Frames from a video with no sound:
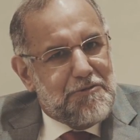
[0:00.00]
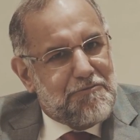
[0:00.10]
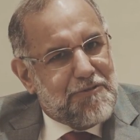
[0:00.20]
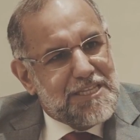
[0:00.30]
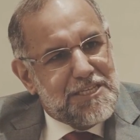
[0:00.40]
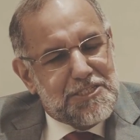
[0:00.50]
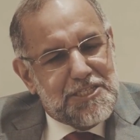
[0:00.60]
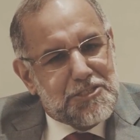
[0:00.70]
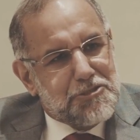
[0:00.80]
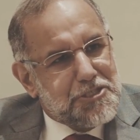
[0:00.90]
one is
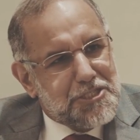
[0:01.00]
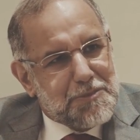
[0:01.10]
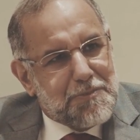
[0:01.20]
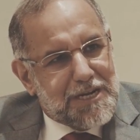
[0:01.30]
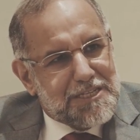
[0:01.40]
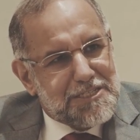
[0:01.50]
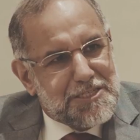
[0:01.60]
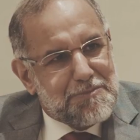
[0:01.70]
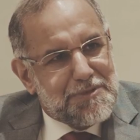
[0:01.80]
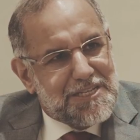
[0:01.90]
the strategic
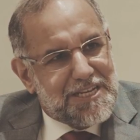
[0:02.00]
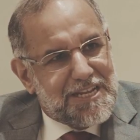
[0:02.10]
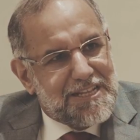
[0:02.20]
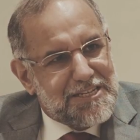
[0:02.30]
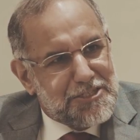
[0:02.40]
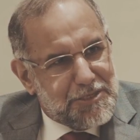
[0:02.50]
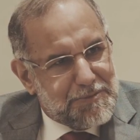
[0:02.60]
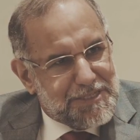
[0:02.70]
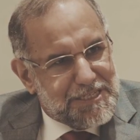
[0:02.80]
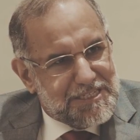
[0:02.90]
partnership that our leadership
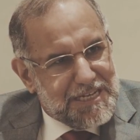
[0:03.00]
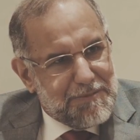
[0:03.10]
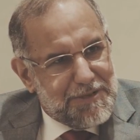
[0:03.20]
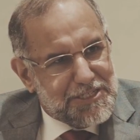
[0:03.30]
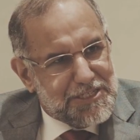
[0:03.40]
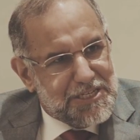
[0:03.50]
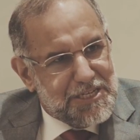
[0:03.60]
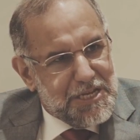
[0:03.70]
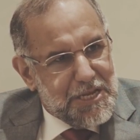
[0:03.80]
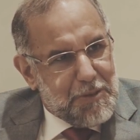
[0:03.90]
has established,
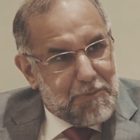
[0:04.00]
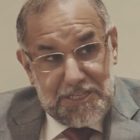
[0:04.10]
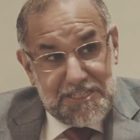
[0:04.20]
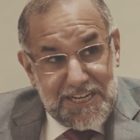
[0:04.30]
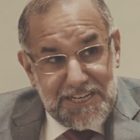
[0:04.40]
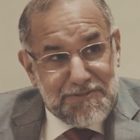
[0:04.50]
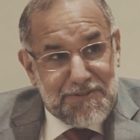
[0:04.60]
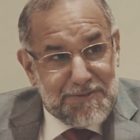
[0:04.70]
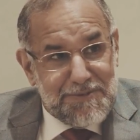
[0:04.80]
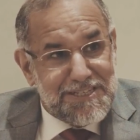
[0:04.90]
but the second is
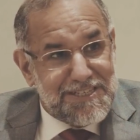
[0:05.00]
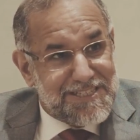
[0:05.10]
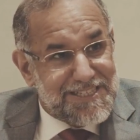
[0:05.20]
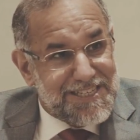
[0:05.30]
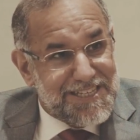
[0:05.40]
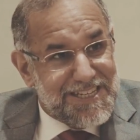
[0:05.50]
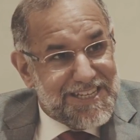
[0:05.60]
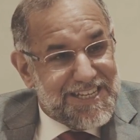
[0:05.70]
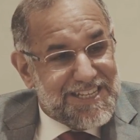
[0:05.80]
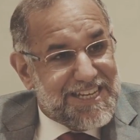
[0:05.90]
fundamentals,
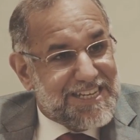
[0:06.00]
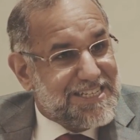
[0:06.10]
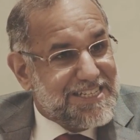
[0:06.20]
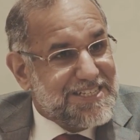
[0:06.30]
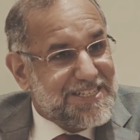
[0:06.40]
that